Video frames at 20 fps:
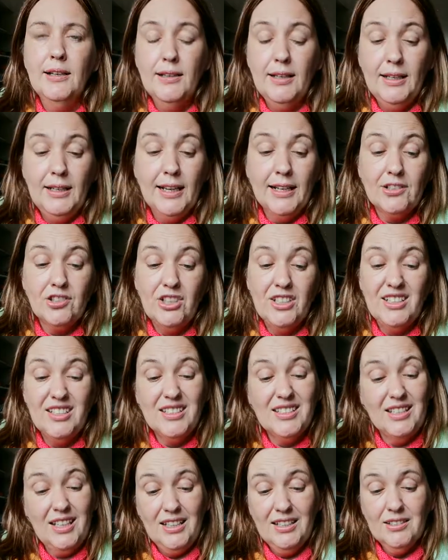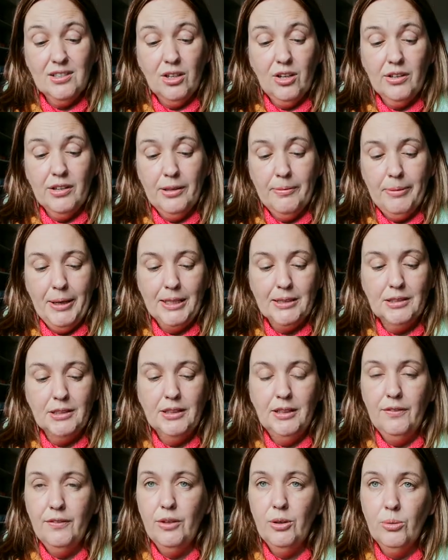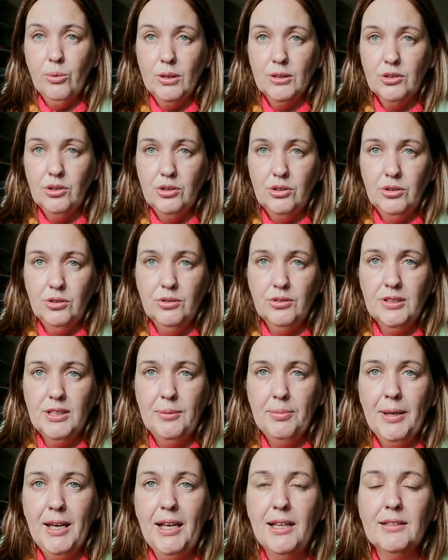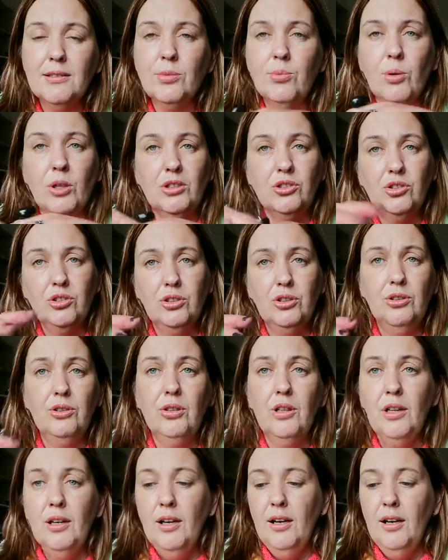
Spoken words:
It actually says on the pattern if you want to use DPNs, what to do.